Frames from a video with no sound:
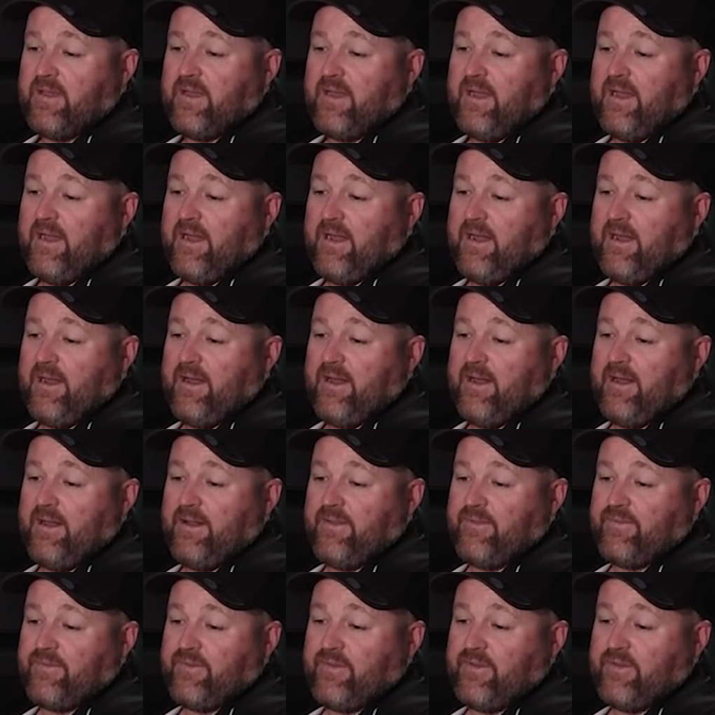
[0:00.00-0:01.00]

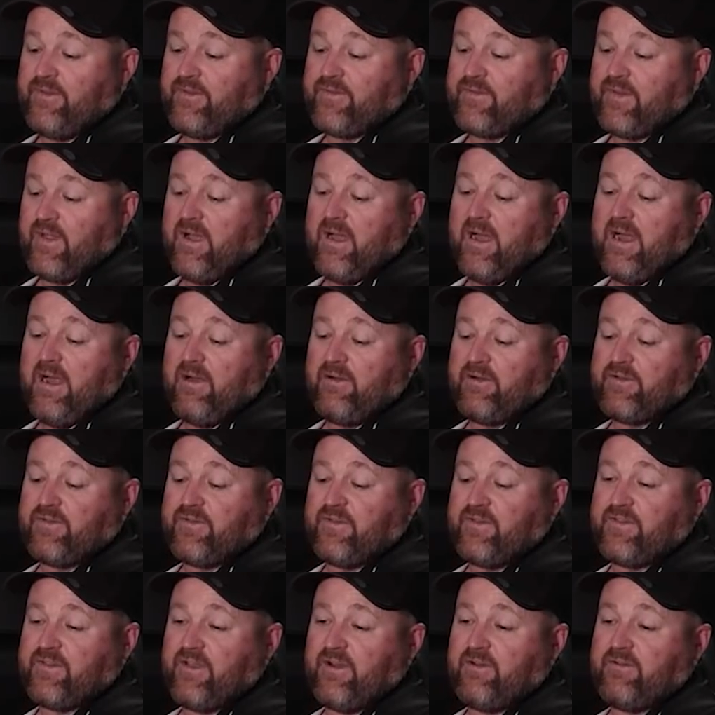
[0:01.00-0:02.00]
The Sahara at
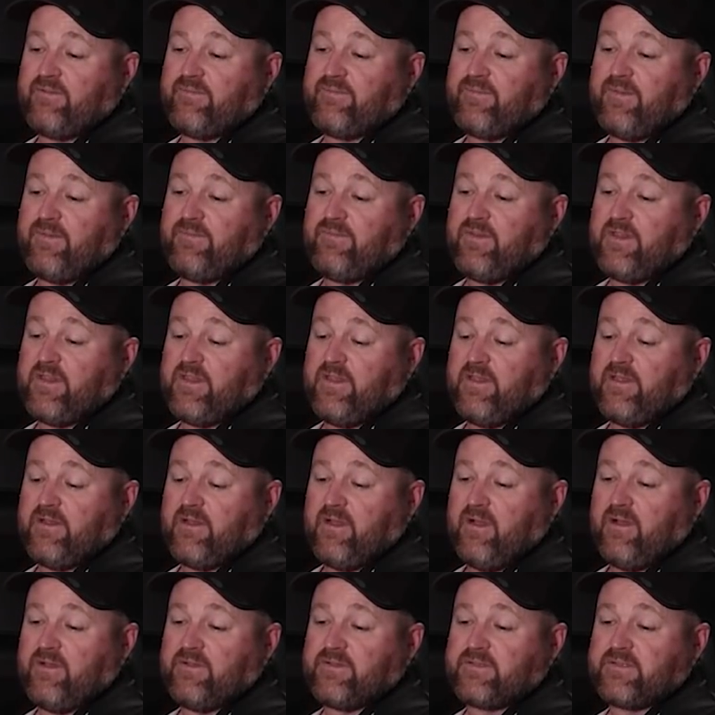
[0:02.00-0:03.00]
650
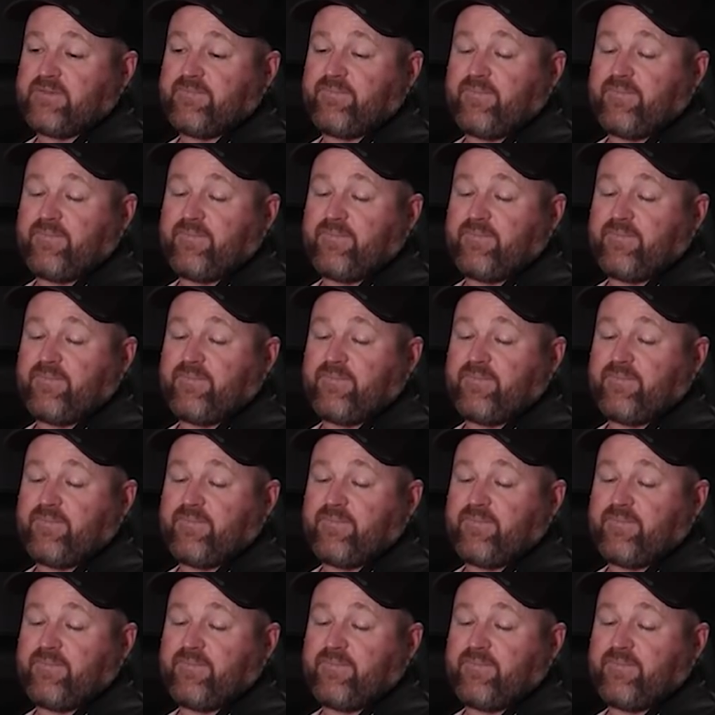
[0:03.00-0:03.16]
kilos.